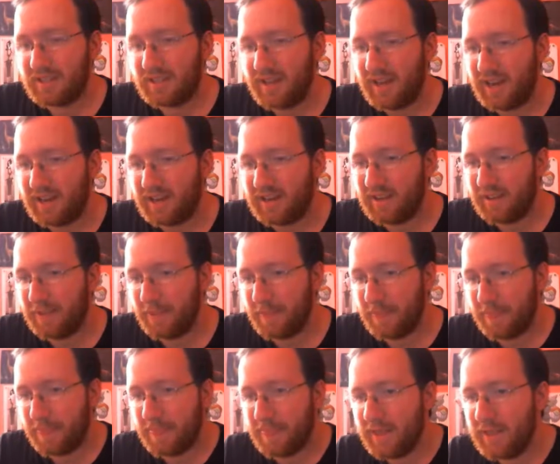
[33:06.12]
Yeah.
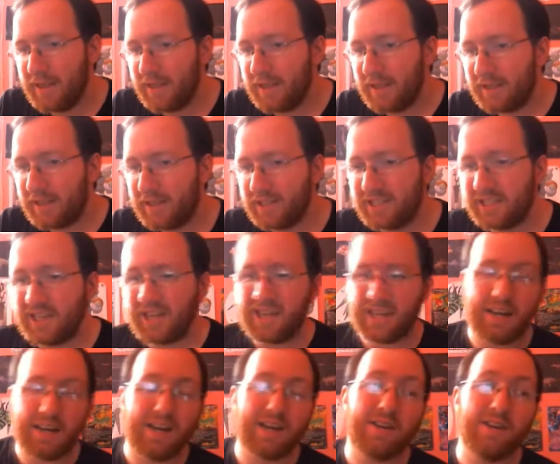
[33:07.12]
Because
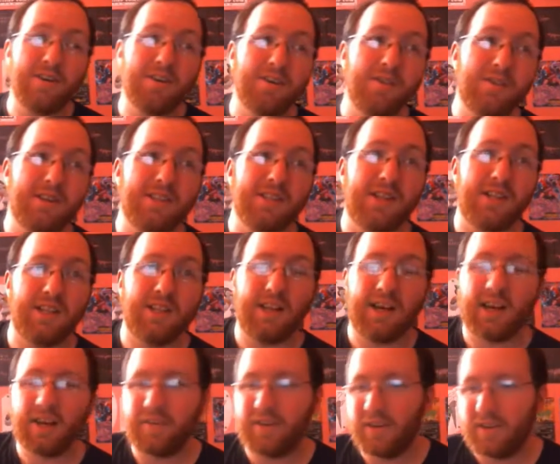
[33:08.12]
again, I know there is a
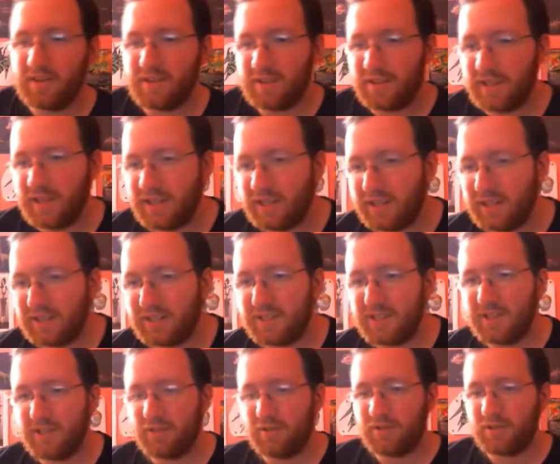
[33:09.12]
lot of other things
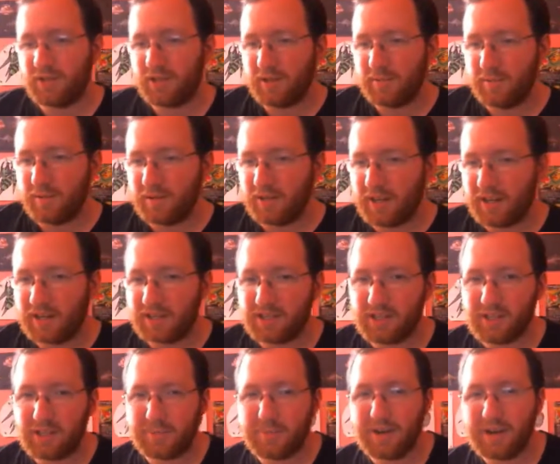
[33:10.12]
in Ultra Sun and Moon that I could
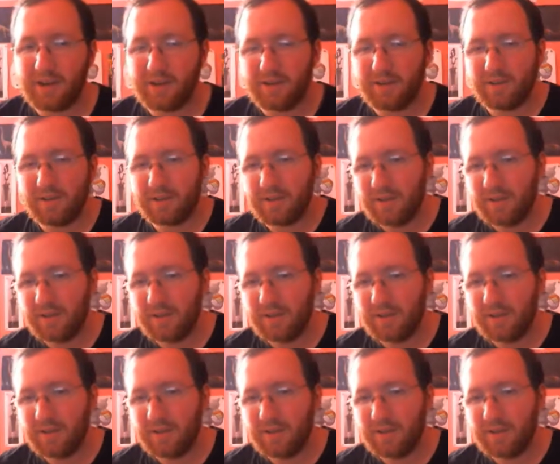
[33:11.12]
talk about.